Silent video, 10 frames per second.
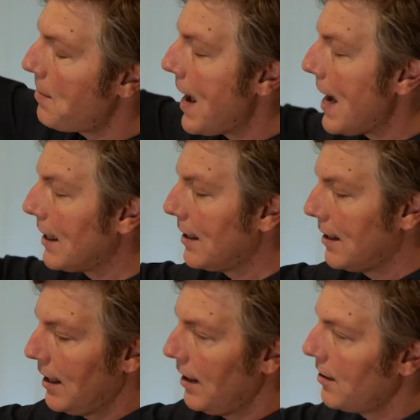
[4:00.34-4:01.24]
back
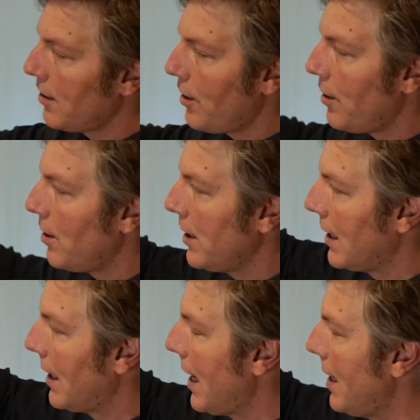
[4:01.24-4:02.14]
is all
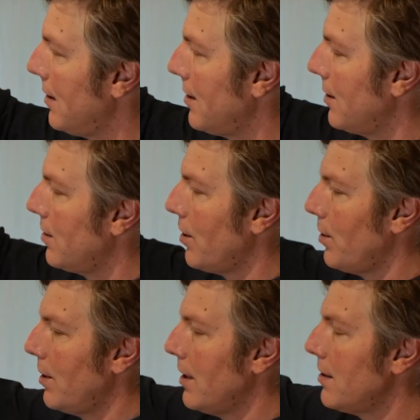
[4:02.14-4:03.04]
encased, and so
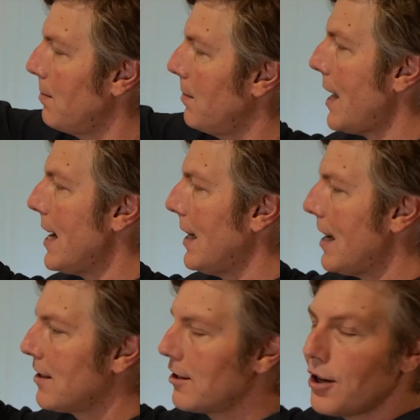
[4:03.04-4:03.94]
this light
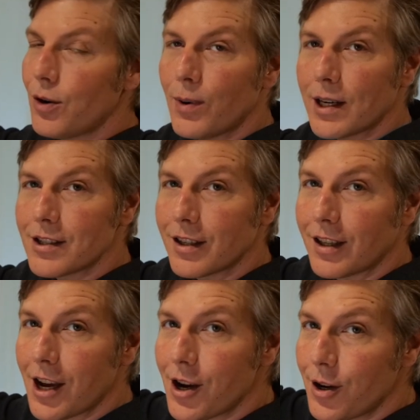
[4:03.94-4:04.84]
has nowhere to
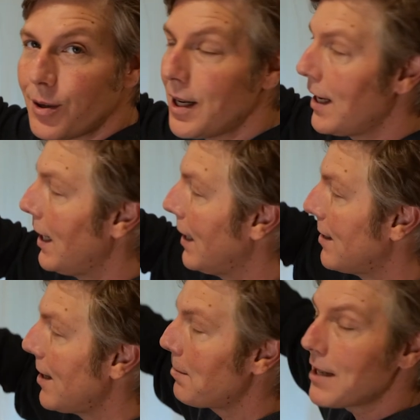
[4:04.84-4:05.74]
go
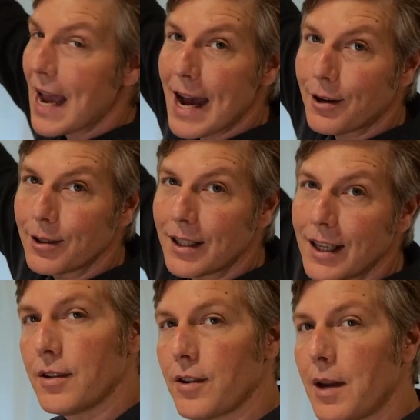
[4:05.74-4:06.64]
except out.
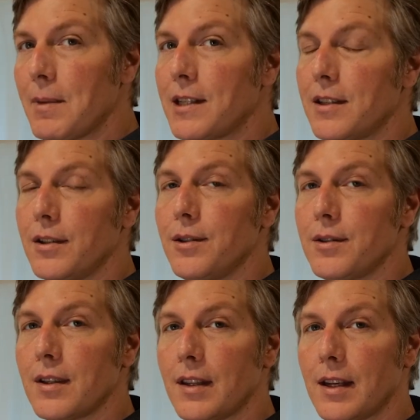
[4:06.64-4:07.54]
So I mentioned
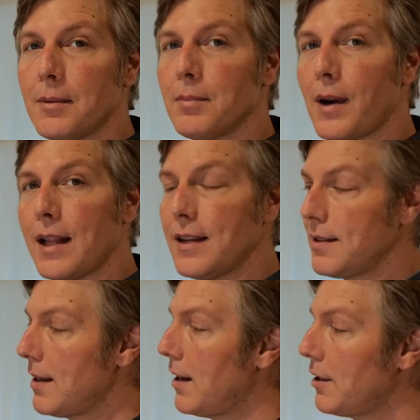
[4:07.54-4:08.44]
using the
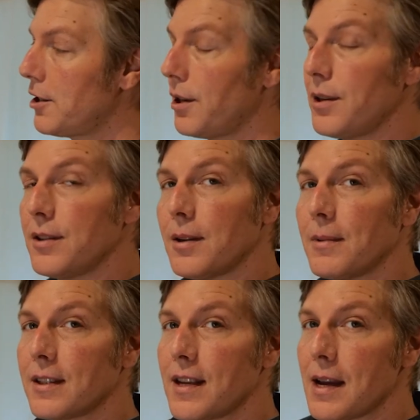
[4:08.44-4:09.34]
umbrellas, and I'll show you some
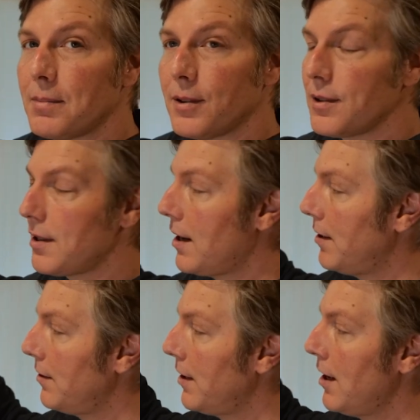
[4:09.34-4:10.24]
examples of